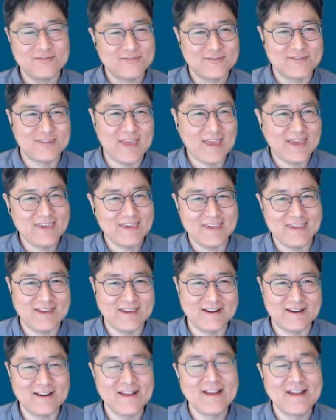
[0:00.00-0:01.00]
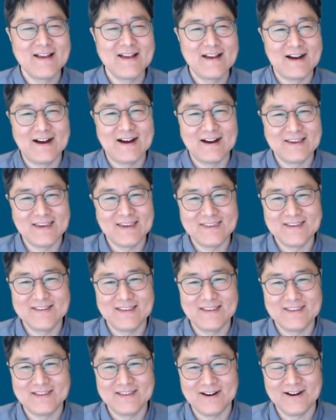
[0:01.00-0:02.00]
today here,
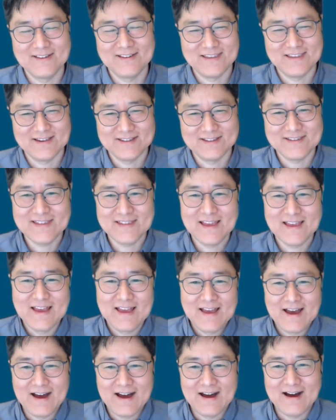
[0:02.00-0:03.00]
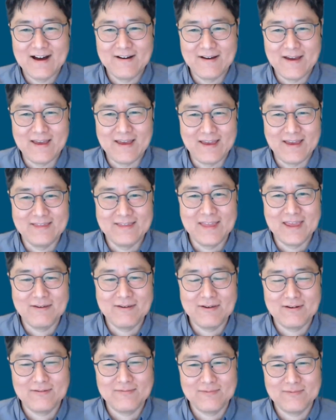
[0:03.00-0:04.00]
hidden in the audience. And
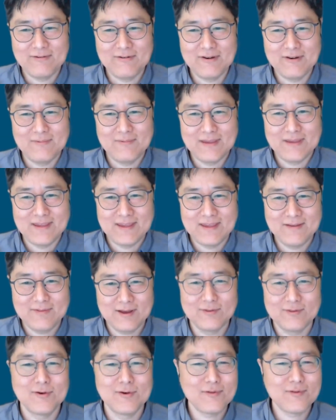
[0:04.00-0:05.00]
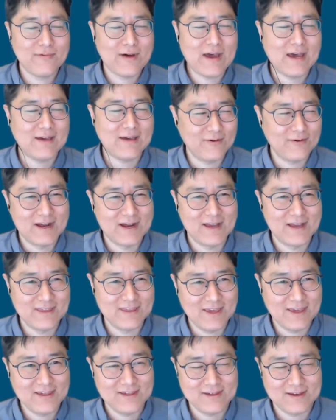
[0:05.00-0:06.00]
they will be, those 5
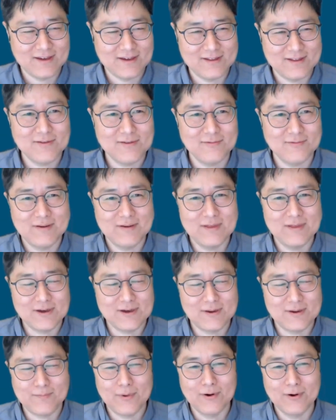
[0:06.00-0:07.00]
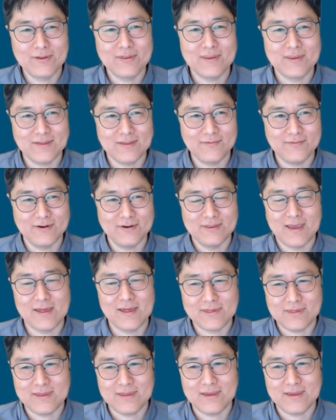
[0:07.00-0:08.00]
organizations will be supported for
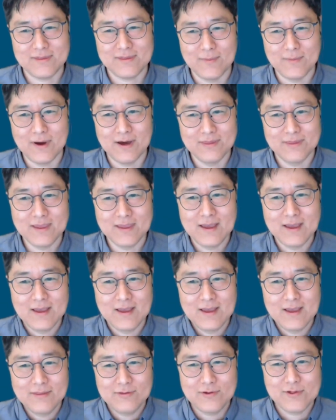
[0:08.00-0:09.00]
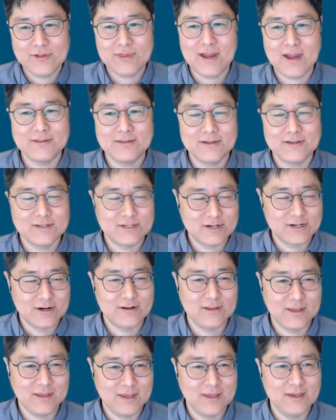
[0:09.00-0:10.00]
next 6 months to start the
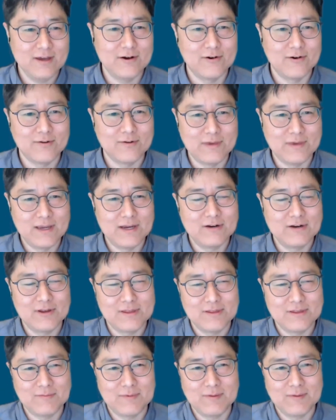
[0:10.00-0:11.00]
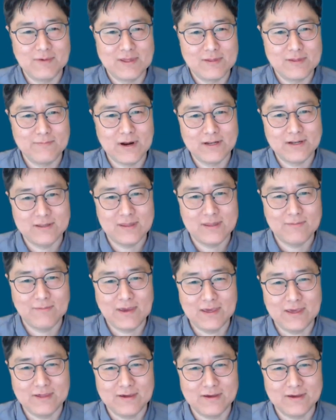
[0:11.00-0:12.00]
journey of increasing women's
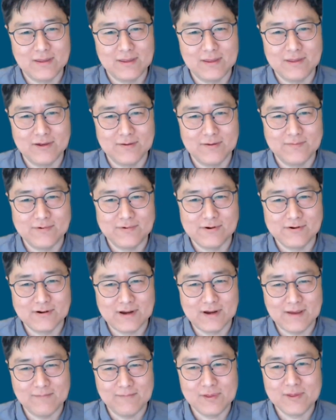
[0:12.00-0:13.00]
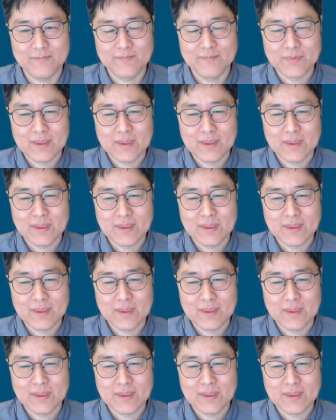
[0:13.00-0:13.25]
participation in your programs.